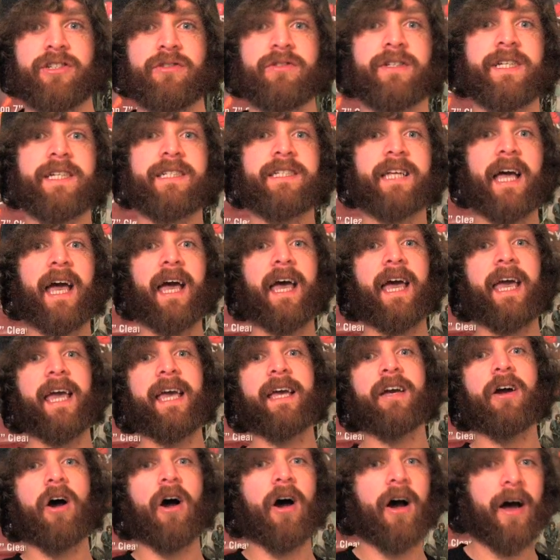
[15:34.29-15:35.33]
You need to
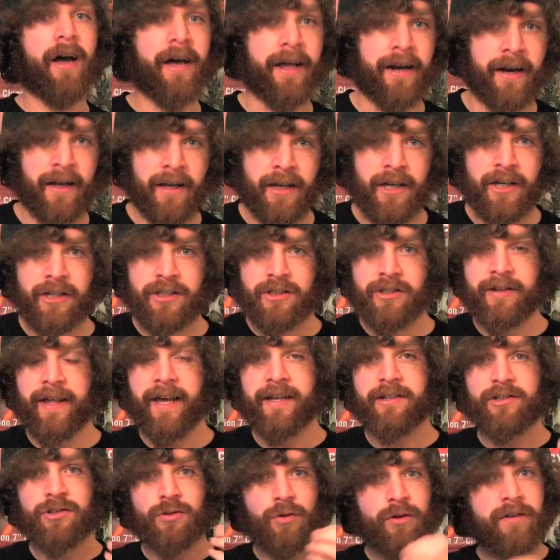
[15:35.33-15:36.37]
hang on to
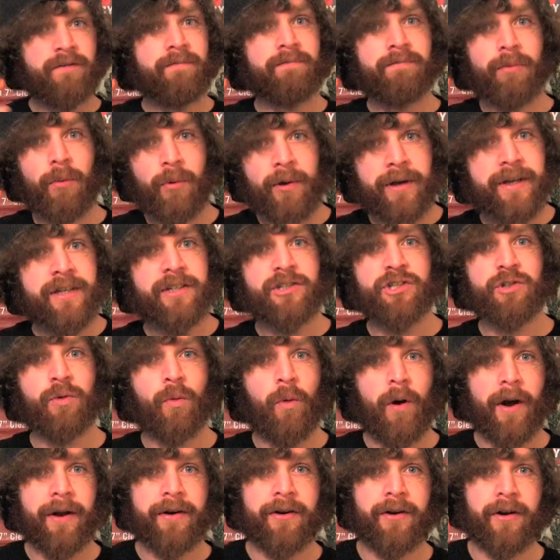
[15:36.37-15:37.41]
that sort of boyish
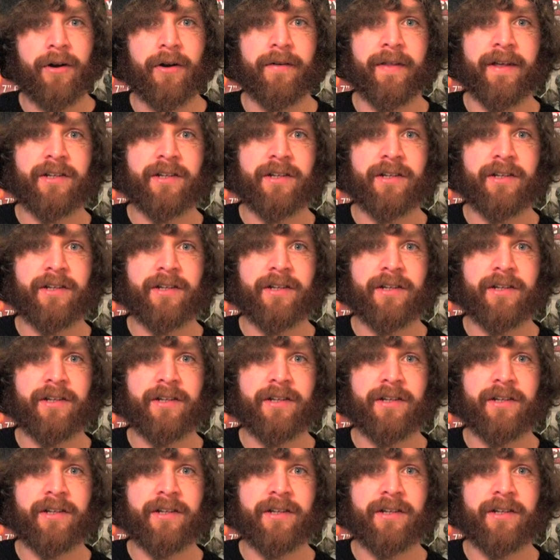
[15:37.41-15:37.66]
wonder,